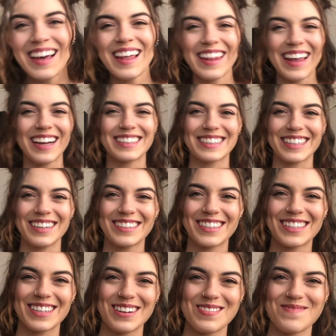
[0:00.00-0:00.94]
That
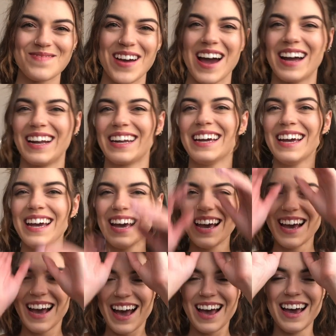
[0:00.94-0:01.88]
sounds so bad.
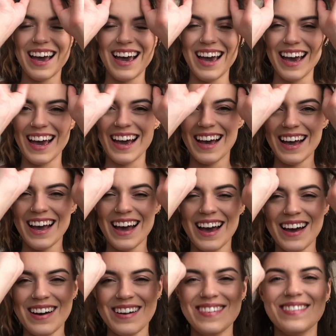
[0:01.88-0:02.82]

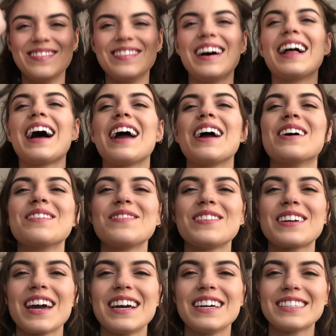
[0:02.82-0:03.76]
Well, I hope
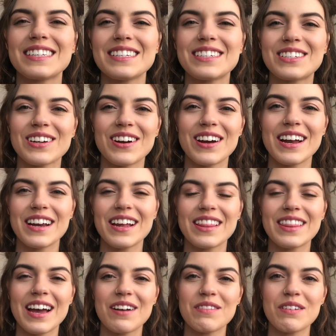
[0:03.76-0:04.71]
you guys
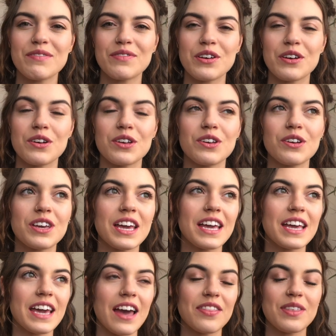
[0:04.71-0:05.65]
enjoyed that review. You
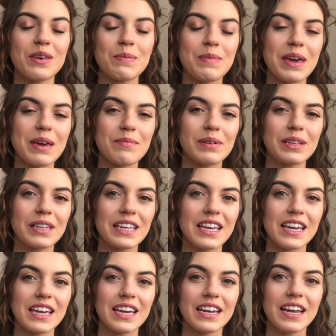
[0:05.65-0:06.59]
can get the
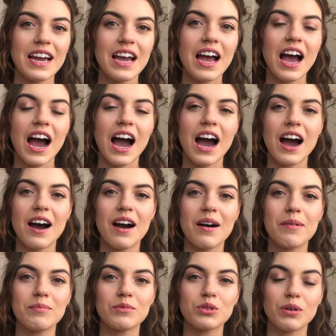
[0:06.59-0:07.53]
Maybelline
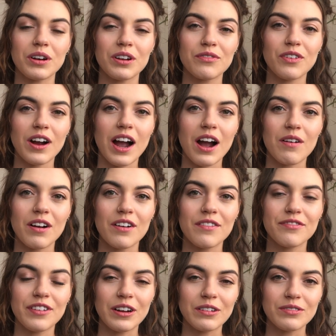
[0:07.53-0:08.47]
24-hour
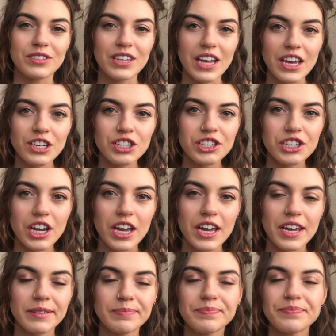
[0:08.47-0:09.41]

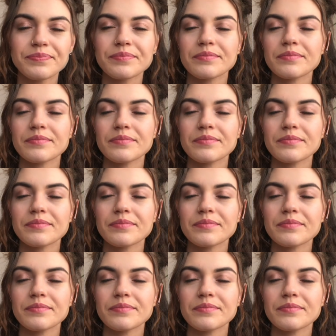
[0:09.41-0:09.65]
foundation